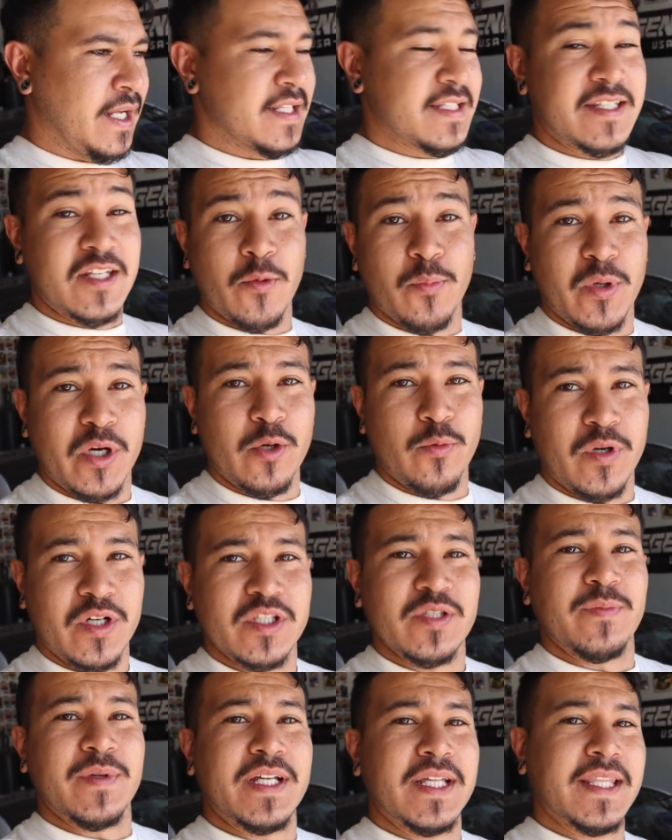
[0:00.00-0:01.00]
Still pretty weird
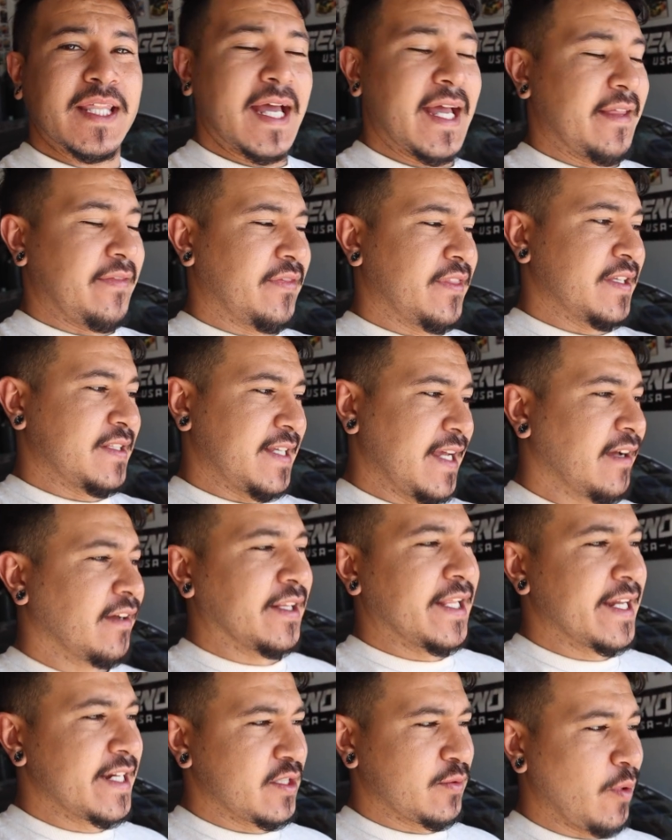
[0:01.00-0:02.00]
to me that the
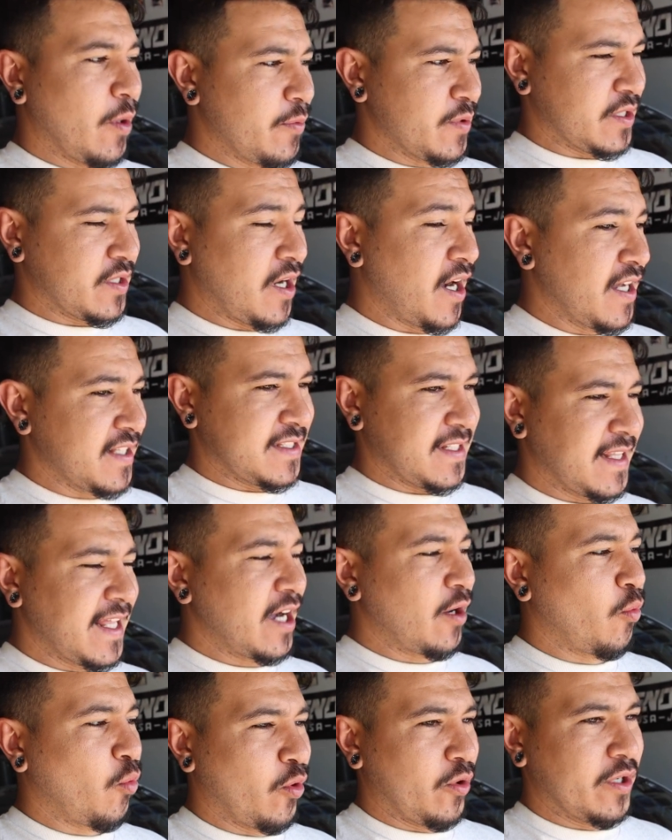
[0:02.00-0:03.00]
taillight is what was causing
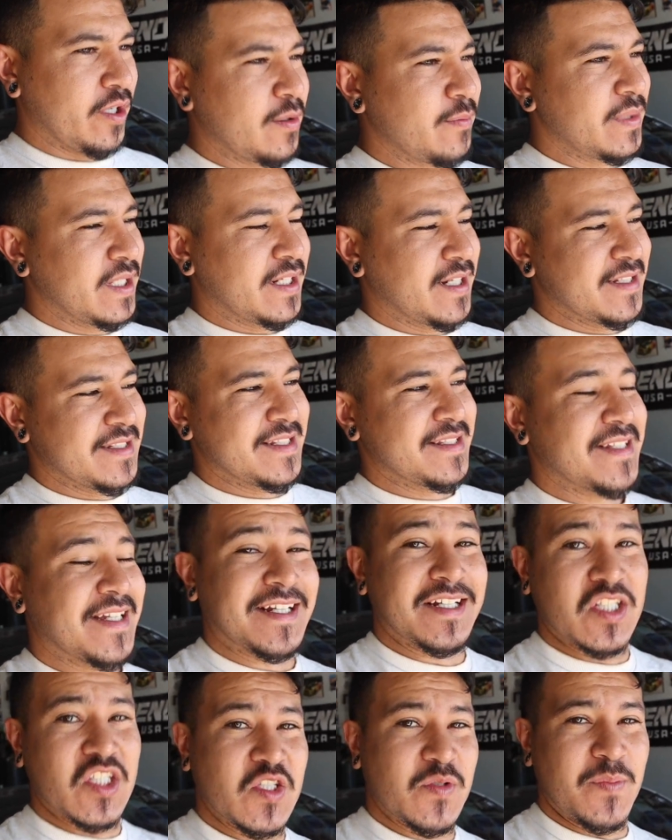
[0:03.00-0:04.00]
that warning, because it's
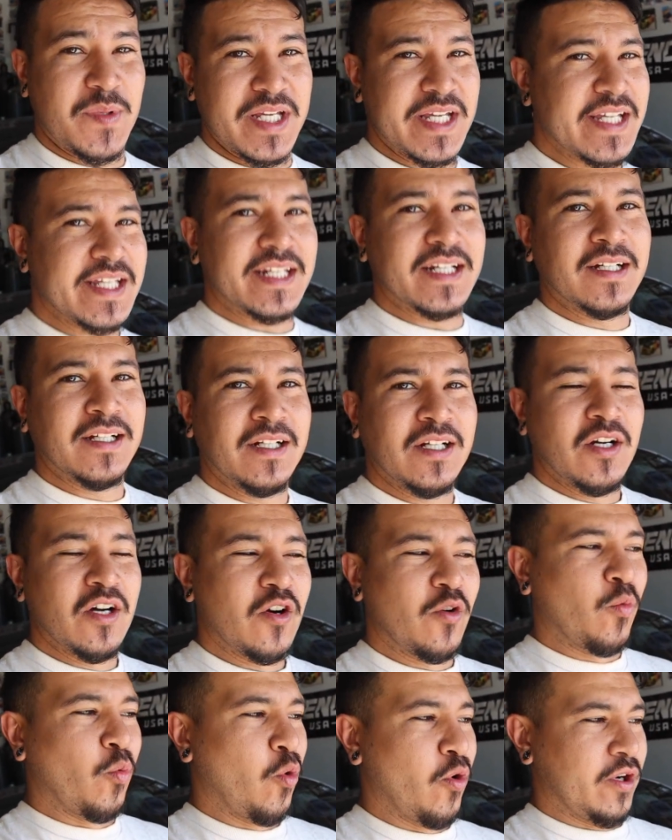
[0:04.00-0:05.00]
like a speed
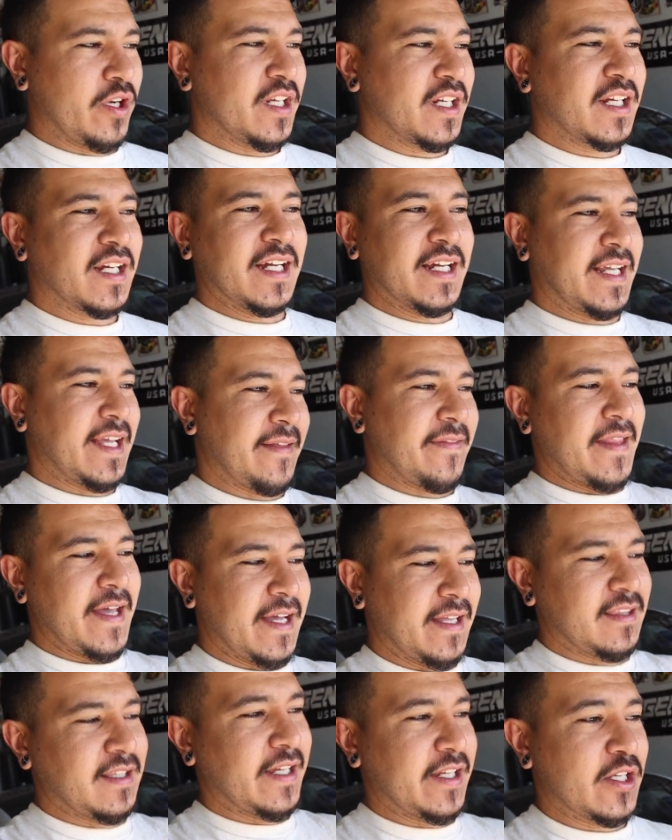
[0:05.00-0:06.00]
warning, again,
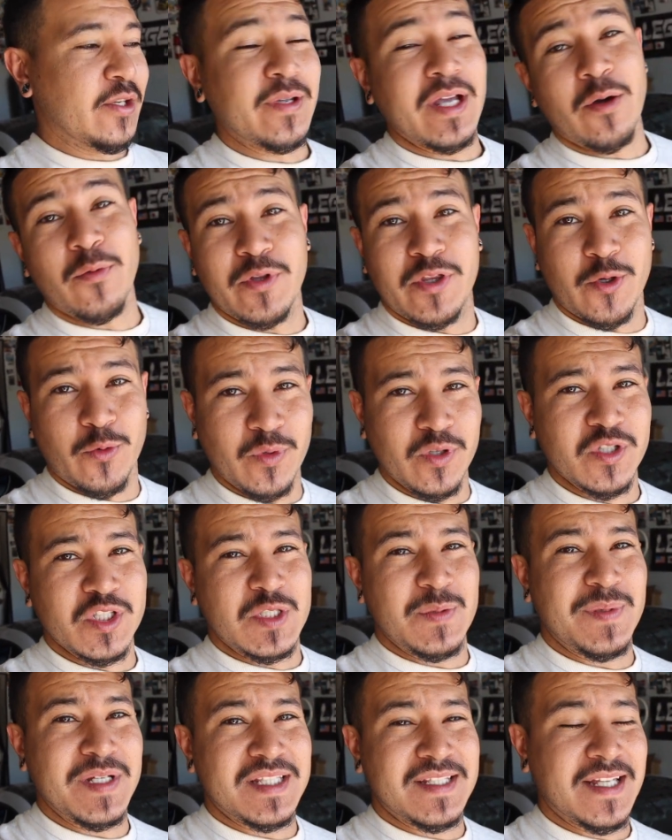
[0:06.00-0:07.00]
that like you get with your wheel
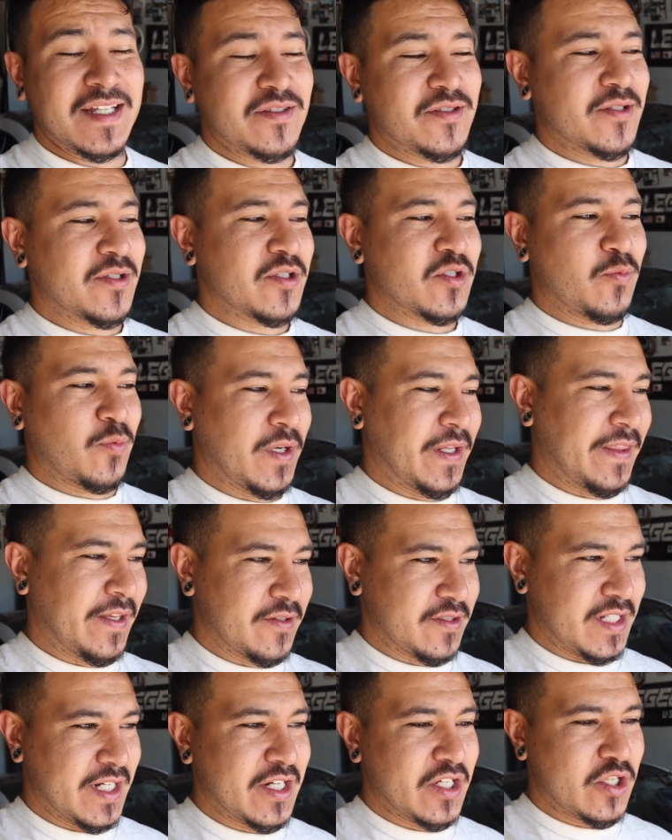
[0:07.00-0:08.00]
speed sensors when
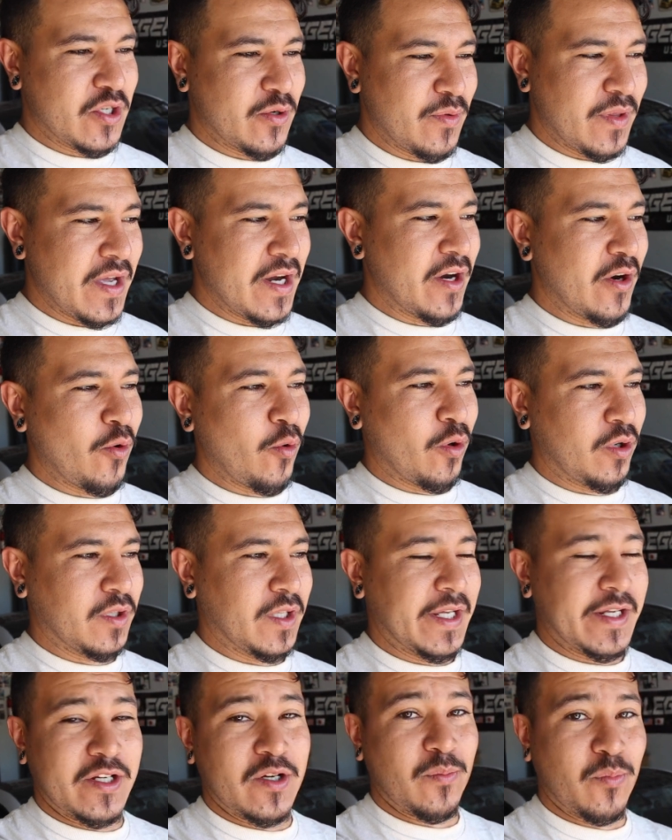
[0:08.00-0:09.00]
there's an issue there, or
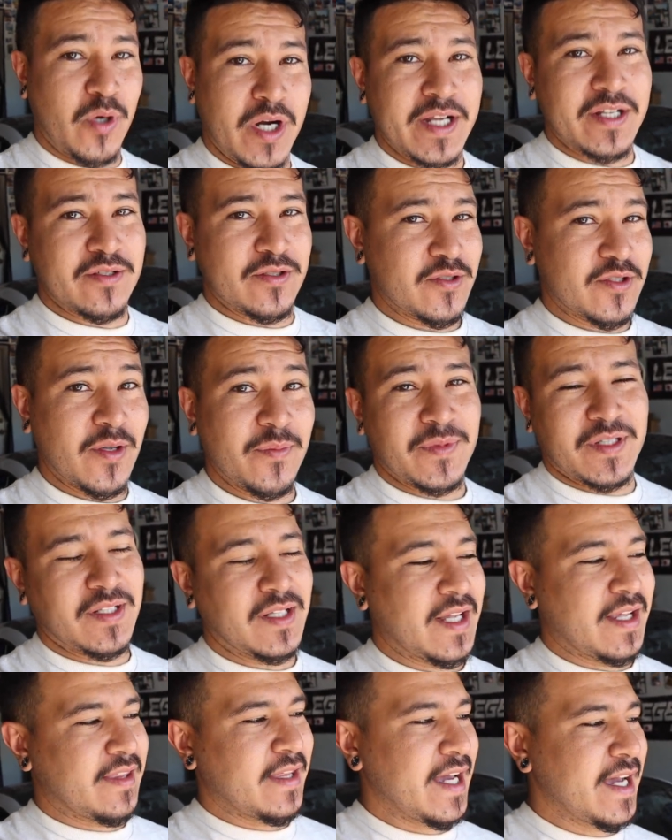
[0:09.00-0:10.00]
like your brakes or something
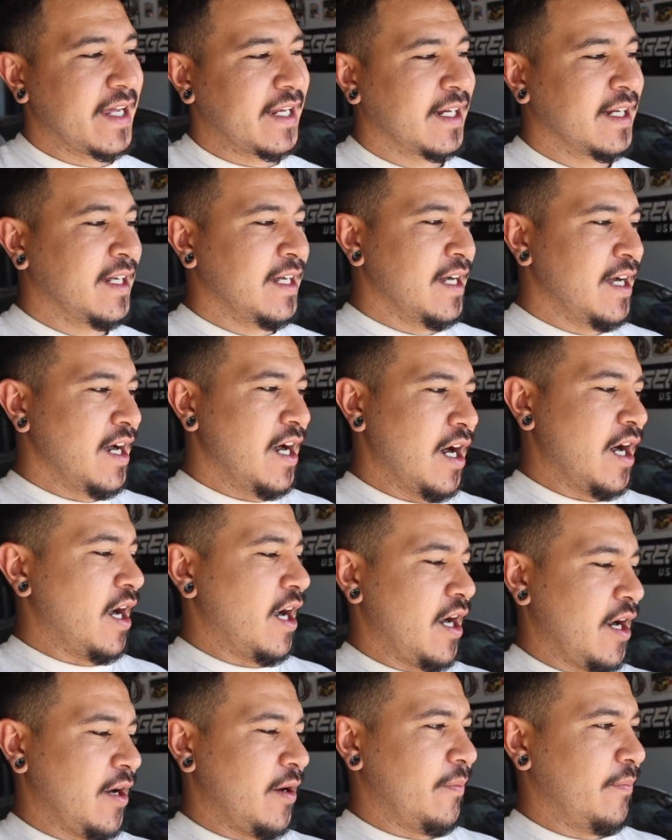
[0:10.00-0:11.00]
like that.
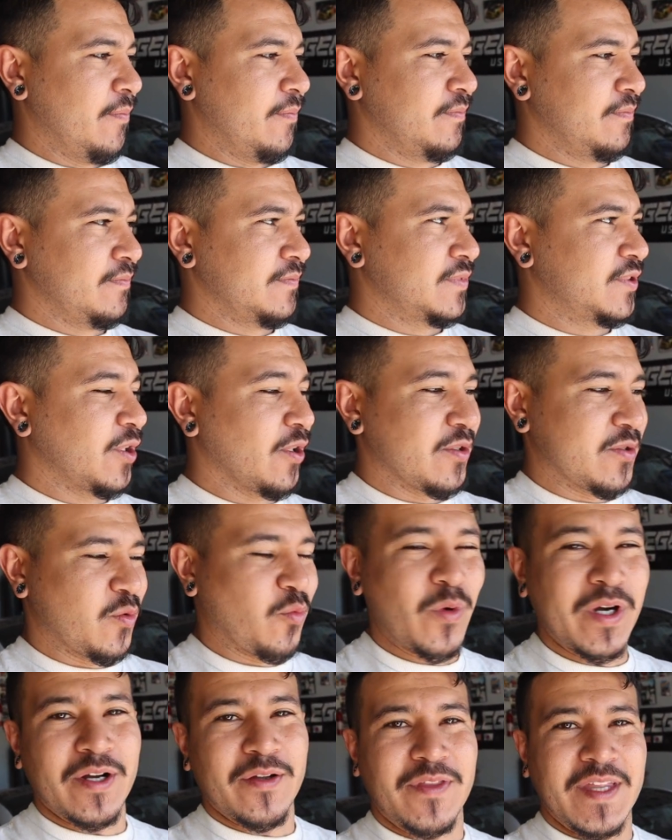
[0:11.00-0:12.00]
So it's
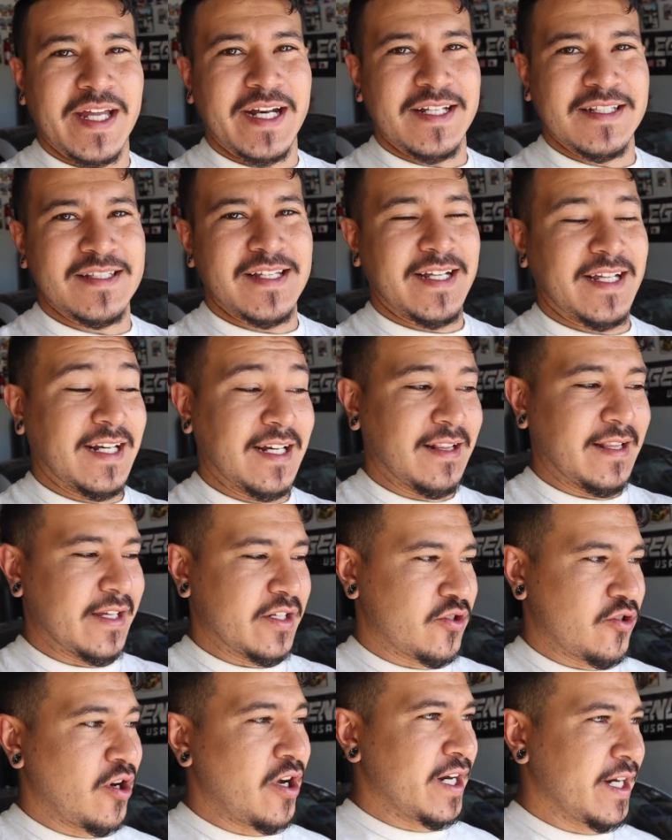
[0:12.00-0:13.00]
weird that it's like an
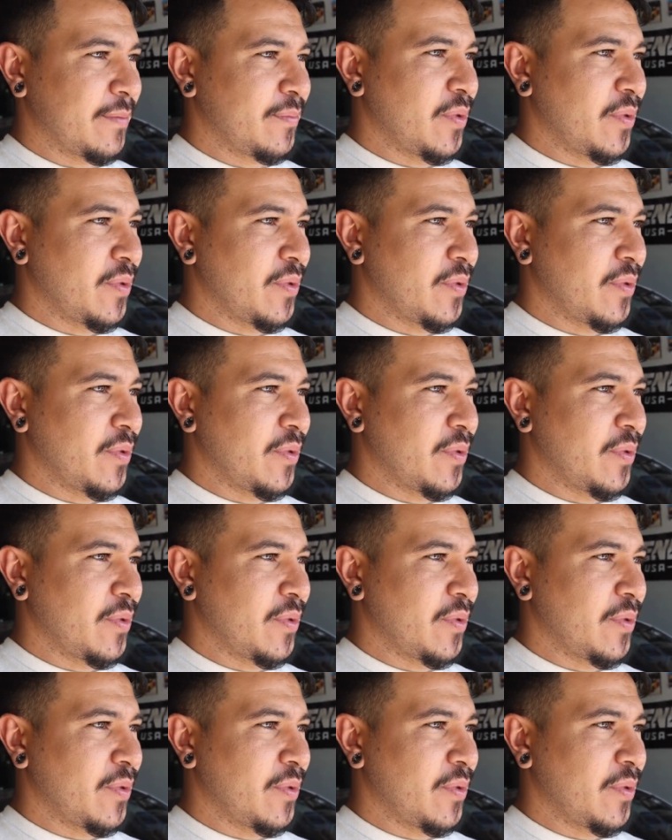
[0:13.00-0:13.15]
electronic